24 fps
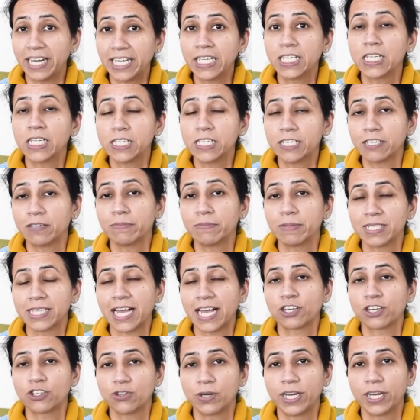term is
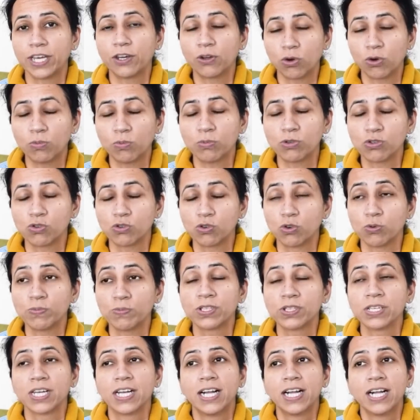actually chromosomes,